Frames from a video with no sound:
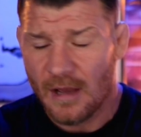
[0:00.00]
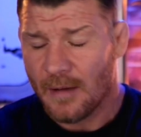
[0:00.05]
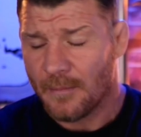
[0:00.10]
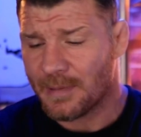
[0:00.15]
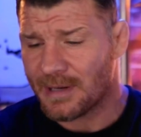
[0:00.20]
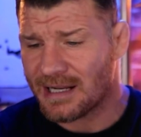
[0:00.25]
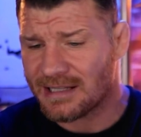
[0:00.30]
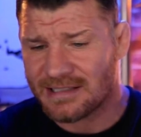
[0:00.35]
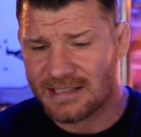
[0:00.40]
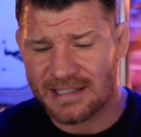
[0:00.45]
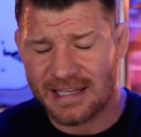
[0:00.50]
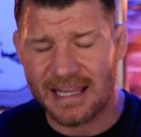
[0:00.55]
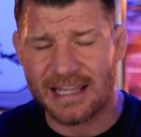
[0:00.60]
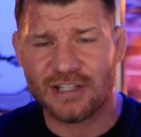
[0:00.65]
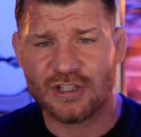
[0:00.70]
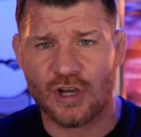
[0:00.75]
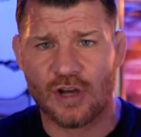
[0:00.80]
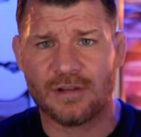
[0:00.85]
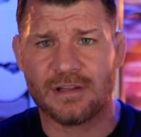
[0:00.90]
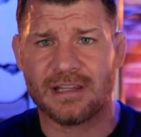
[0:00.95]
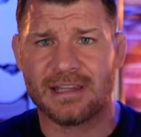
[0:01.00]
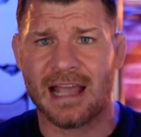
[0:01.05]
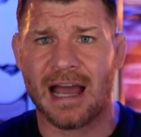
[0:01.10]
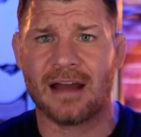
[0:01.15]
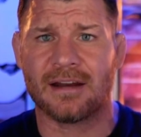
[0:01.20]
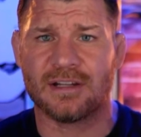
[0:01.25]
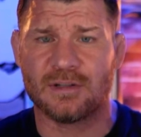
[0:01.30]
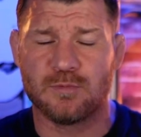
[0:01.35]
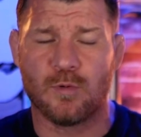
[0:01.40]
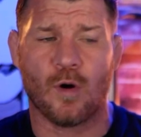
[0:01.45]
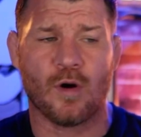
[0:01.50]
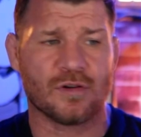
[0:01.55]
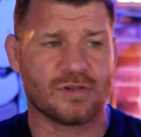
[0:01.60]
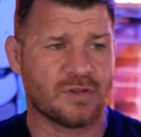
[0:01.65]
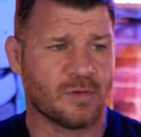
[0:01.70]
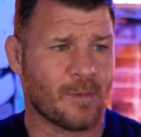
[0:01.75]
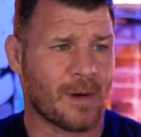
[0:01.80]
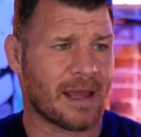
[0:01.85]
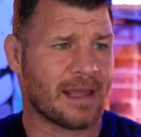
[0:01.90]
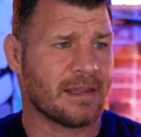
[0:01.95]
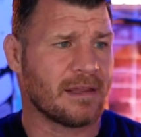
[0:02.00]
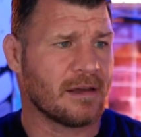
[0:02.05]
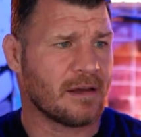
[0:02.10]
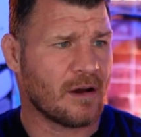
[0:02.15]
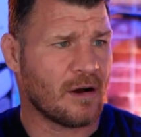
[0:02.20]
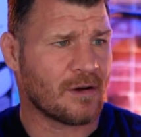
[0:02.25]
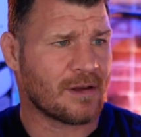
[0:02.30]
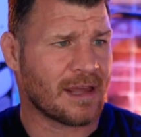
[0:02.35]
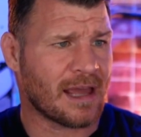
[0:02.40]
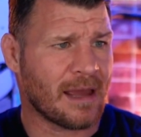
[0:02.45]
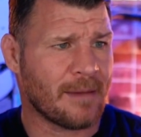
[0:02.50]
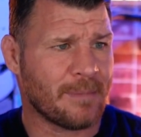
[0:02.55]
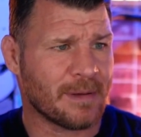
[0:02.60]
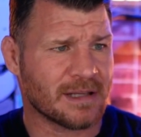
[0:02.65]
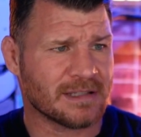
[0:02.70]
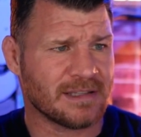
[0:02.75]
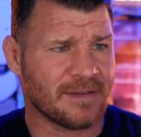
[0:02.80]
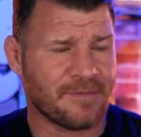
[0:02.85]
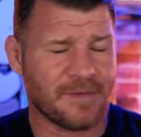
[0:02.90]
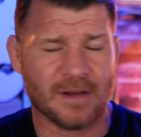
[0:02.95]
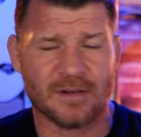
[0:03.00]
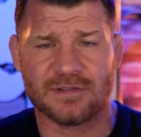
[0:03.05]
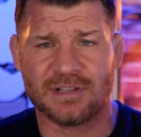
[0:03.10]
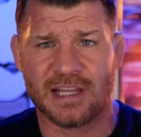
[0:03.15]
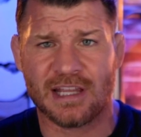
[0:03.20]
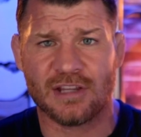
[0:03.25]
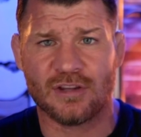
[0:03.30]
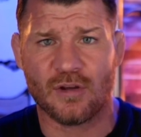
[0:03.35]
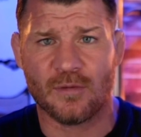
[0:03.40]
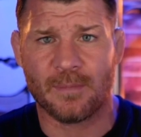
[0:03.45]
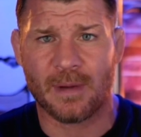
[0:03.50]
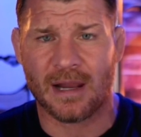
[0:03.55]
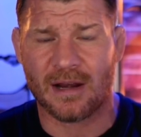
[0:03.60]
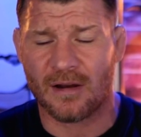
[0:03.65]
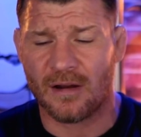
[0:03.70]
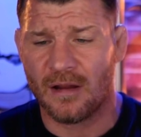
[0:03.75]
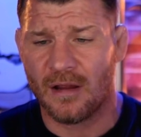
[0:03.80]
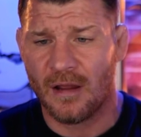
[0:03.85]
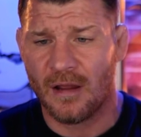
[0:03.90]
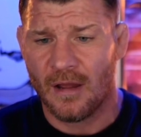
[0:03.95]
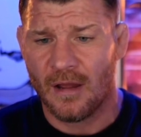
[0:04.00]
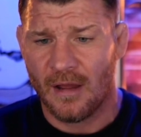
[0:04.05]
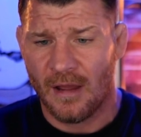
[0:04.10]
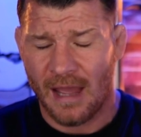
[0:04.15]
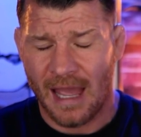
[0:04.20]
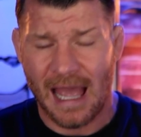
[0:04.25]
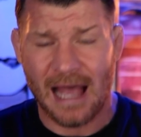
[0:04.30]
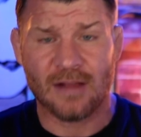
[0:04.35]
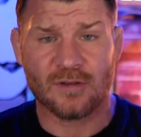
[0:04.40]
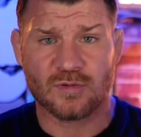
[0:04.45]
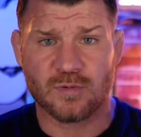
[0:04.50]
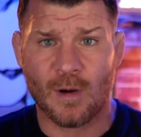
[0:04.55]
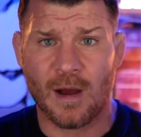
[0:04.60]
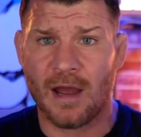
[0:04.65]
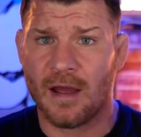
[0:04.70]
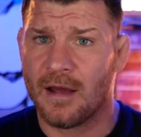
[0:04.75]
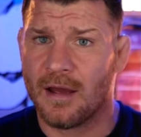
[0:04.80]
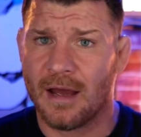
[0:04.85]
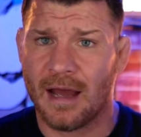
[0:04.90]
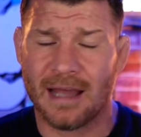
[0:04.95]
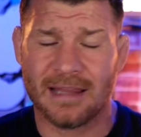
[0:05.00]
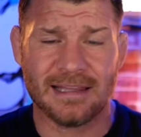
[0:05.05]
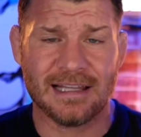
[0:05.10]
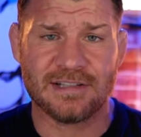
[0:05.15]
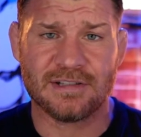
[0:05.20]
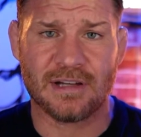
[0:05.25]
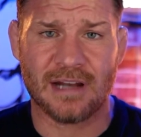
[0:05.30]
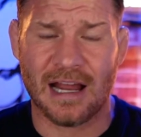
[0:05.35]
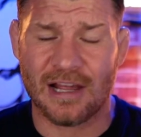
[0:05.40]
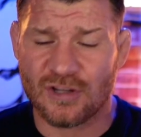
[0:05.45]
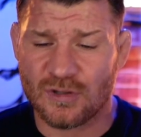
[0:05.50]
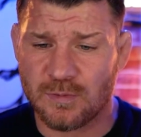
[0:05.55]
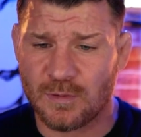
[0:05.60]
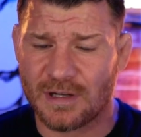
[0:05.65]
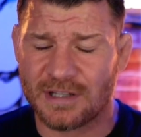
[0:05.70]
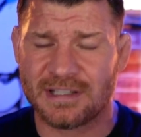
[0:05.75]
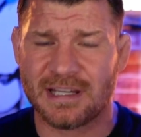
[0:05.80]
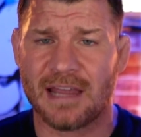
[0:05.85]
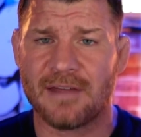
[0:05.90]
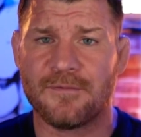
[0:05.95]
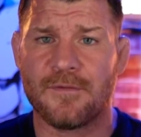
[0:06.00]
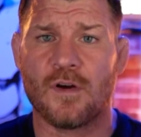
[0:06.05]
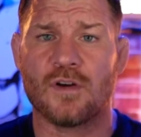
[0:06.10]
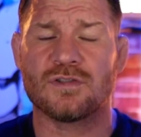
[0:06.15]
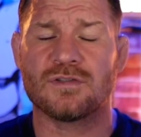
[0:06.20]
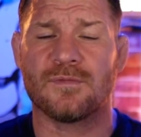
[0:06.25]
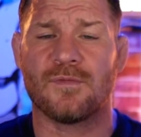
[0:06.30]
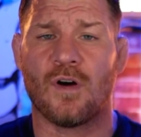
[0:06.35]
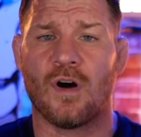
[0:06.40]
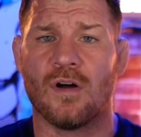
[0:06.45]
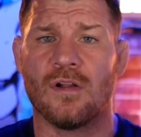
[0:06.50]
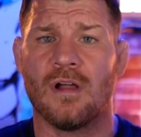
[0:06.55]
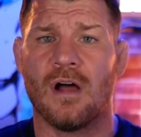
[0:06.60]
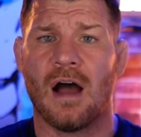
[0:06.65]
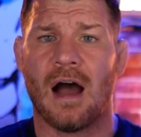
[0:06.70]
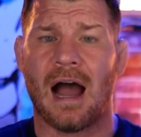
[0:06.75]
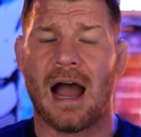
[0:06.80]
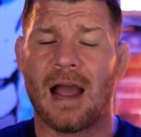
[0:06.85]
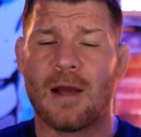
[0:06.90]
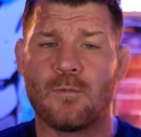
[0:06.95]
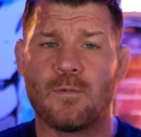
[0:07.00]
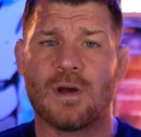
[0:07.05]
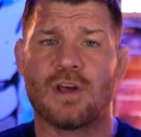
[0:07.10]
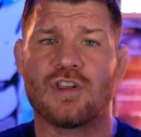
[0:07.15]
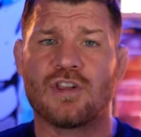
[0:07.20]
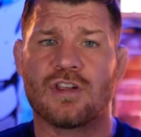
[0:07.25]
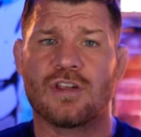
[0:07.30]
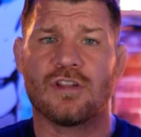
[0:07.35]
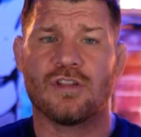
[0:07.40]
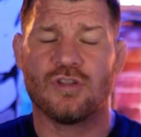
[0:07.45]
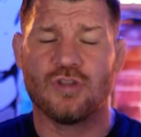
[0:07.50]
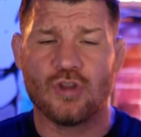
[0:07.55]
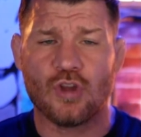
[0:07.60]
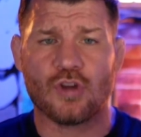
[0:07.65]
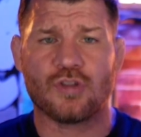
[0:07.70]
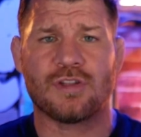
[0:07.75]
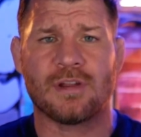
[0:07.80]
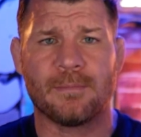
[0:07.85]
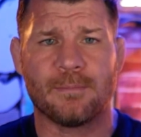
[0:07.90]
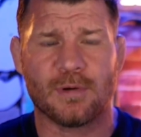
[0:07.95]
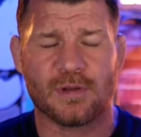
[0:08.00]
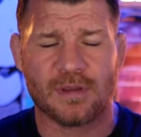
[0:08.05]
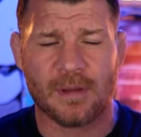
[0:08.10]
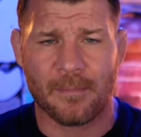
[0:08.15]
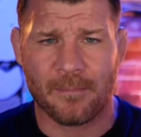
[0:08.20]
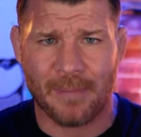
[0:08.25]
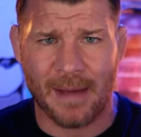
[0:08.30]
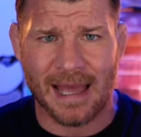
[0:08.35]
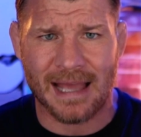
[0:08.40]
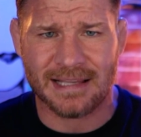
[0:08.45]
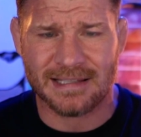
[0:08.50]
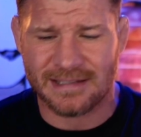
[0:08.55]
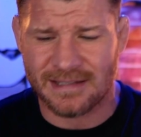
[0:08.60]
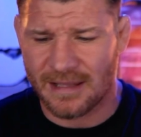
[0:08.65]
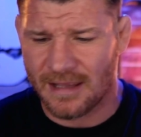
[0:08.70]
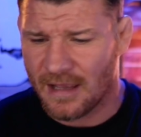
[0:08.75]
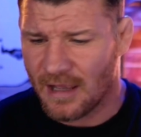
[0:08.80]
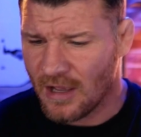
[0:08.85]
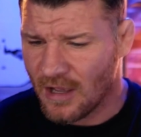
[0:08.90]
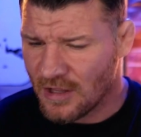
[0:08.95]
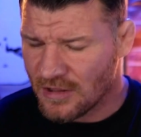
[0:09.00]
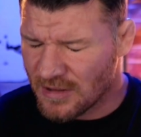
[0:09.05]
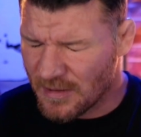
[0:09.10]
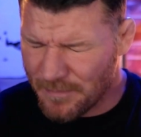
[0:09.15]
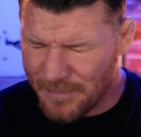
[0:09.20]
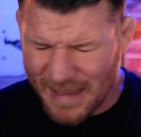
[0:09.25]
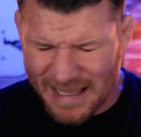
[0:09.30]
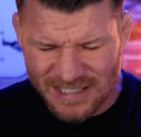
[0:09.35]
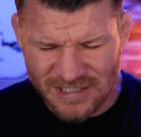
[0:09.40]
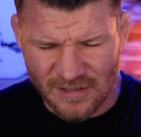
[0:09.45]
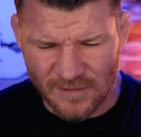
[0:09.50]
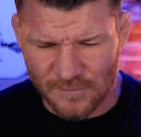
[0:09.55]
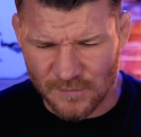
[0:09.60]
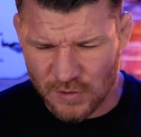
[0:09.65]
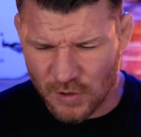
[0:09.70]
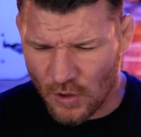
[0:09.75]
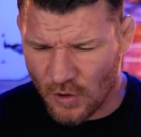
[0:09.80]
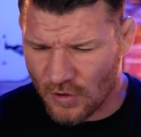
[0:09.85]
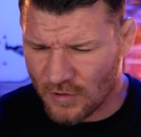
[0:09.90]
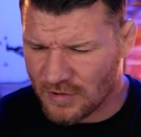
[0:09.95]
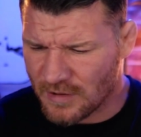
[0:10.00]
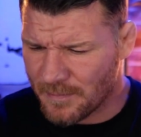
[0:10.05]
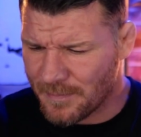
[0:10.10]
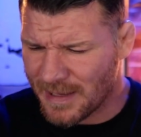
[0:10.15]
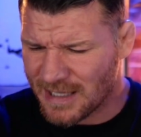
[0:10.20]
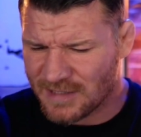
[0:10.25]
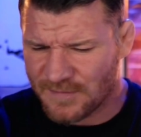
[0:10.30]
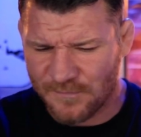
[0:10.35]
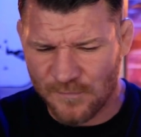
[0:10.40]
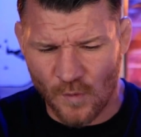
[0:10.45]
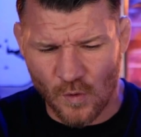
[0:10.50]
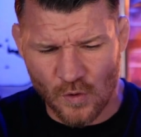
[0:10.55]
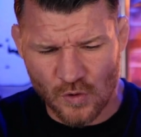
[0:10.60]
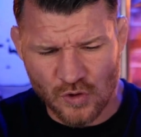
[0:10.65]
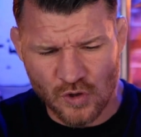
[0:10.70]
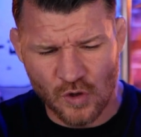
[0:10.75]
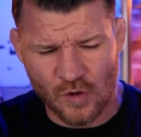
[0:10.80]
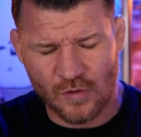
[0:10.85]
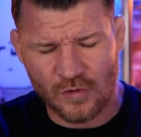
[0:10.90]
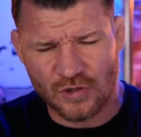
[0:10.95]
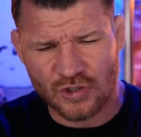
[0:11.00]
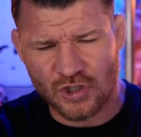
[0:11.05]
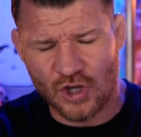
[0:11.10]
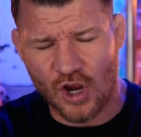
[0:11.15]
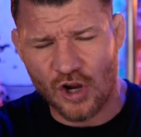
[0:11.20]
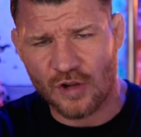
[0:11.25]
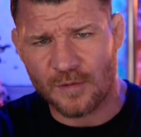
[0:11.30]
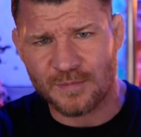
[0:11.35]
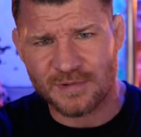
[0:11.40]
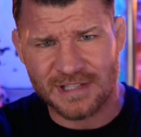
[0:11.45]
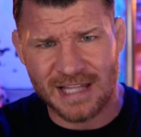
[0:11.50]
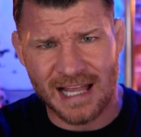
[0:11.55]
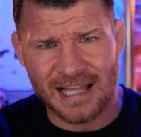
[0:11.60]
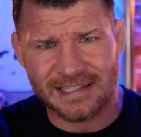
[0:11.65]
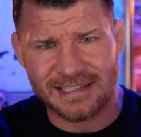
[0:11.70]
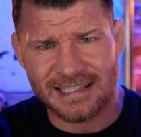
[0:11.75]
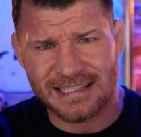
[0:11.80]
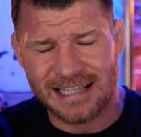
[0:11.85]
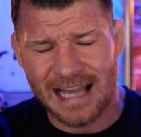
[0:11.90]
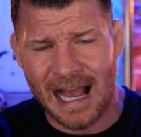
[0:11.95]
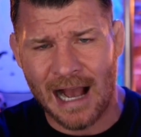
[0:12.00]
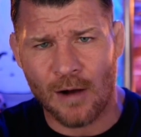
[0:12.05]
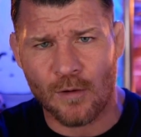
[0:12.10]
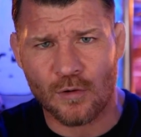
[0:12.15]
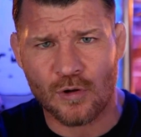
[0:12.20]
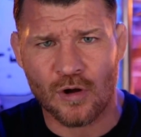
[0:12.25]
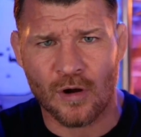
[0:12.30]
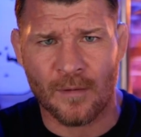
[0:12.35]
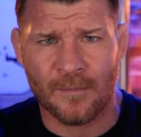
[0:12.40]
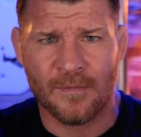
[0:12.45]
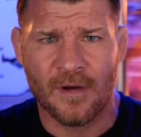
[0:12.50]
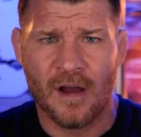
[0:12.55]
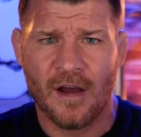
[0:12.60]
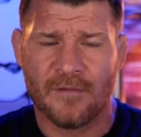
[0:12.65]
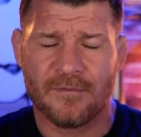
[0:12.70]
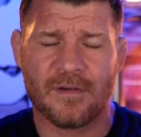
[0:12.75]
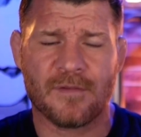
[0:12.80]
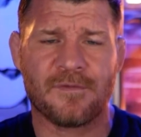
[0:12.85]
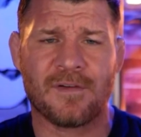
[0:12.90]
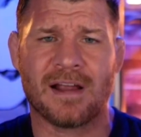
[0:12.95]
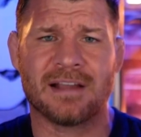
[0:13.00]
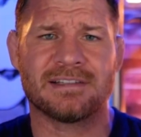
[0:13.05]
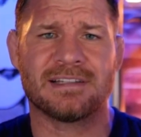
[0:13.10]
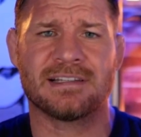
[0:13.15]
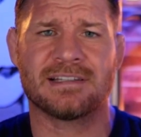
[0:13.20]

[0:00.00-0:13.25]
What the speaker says: But as I say, he turned it down, he's walked away, okay, because he feels he can do better elsewhere. And listen, I just want to say, first of all, I wish nothing but the best of luck, the best fortune, circumstances, outcome for Francis